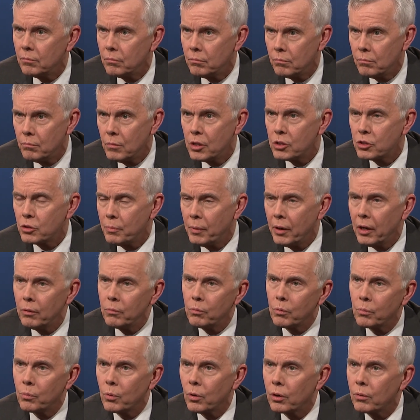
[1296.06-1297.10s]
Minister Baird
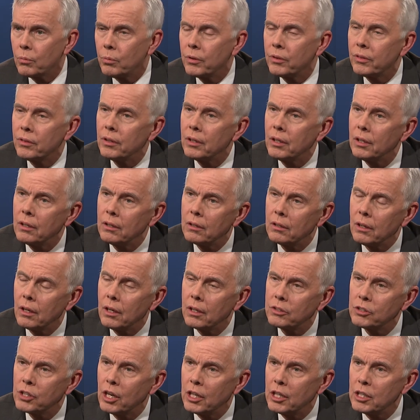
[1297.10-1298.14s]
would work with the
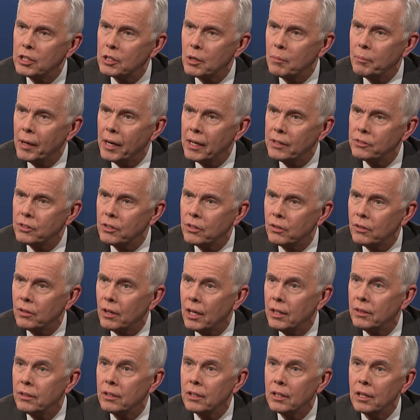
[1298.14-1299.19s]
Chinese ambassador,
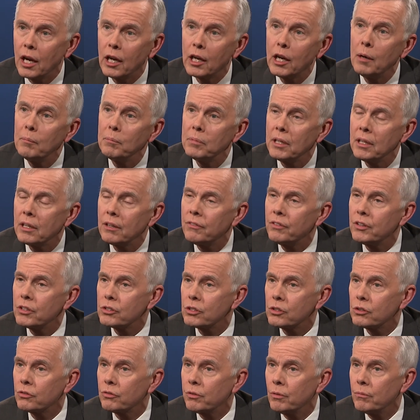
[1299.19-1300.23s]
and the accompanying
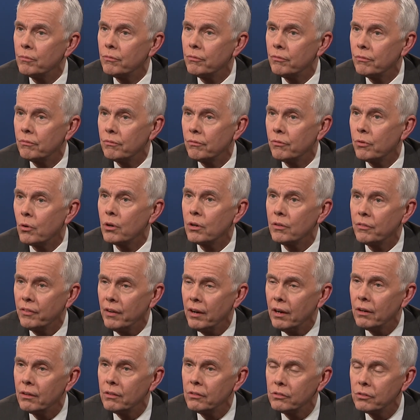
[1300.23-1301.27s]
officials from Foreign
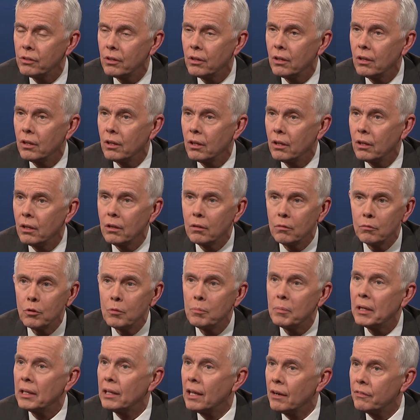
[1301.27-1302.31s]
Affairs would
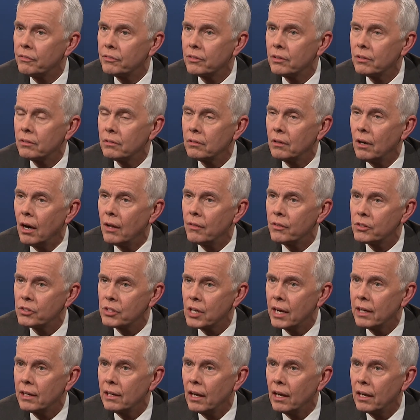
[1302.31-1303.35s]
be left on the
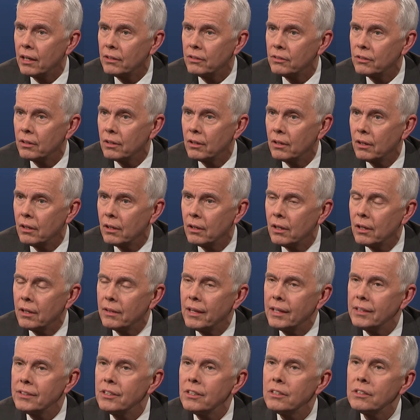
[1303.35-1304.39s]
sidelines.
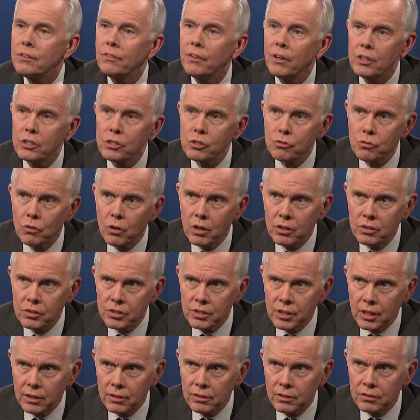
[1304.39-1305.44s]
That sends a very strong
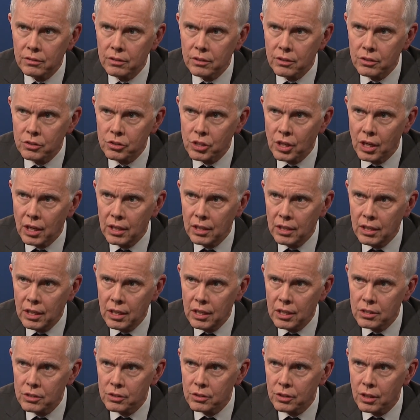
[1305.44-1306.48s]
signal to the
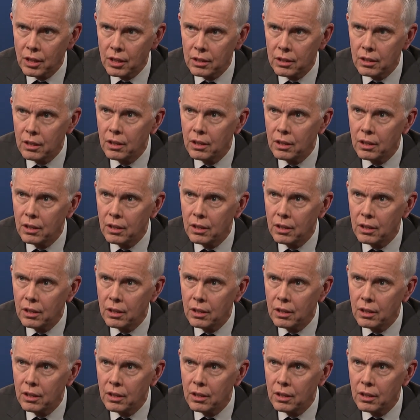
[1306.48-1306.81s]
Chinese that